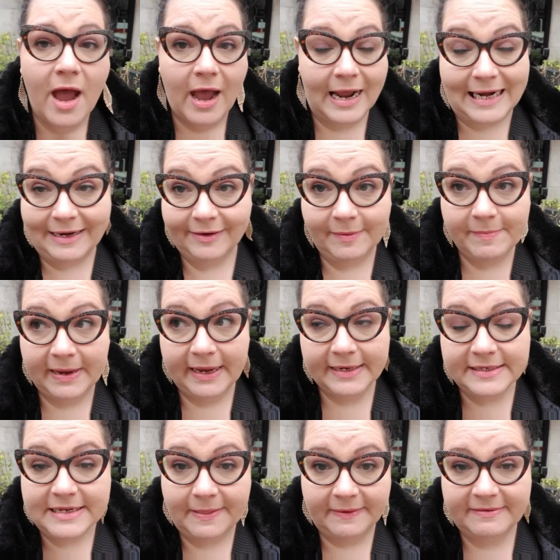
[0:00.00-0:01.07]
I've never been
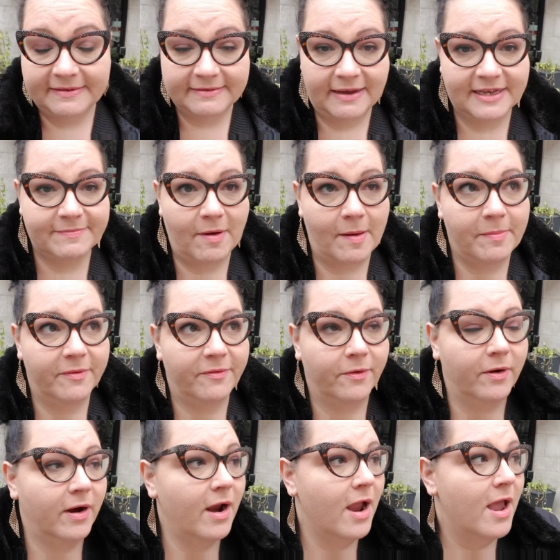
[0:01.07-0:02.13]
to this exact spot
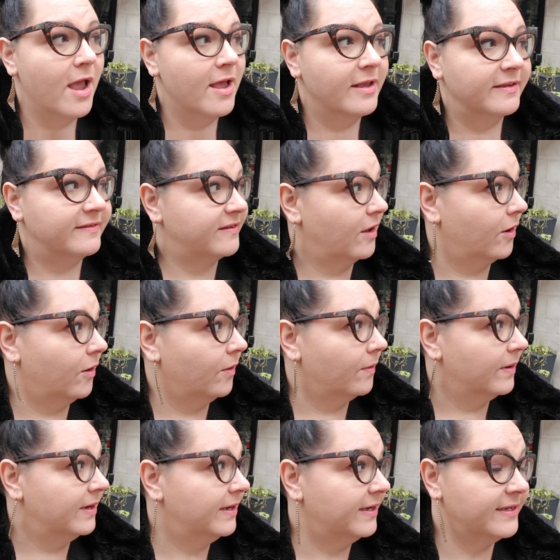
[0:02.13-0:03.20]
before. So
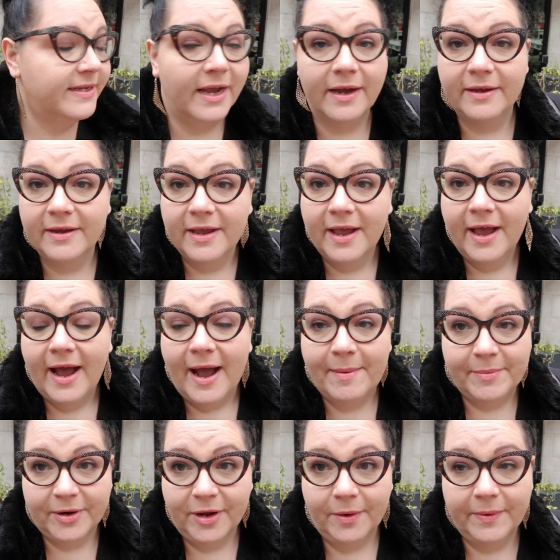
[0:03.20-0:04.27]
yeah, I'm
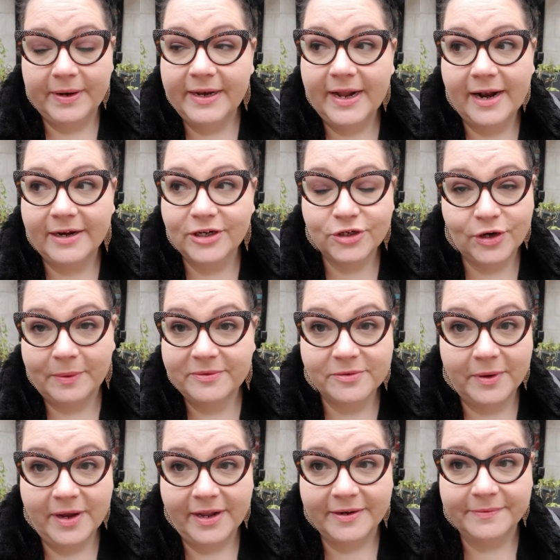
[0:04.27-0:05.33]
gonna go in and kind of show you what's
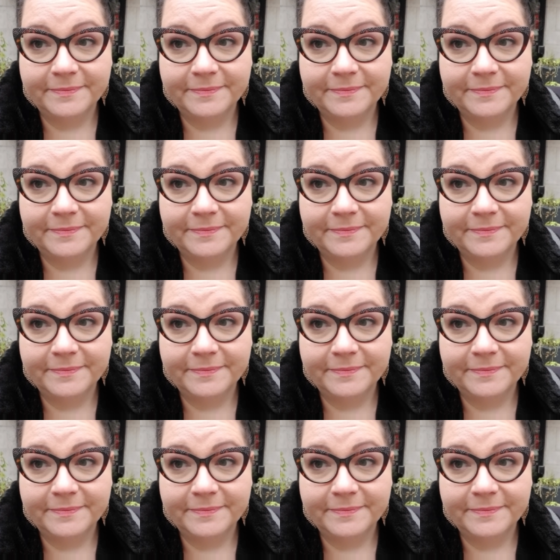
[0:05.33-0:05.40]
going on.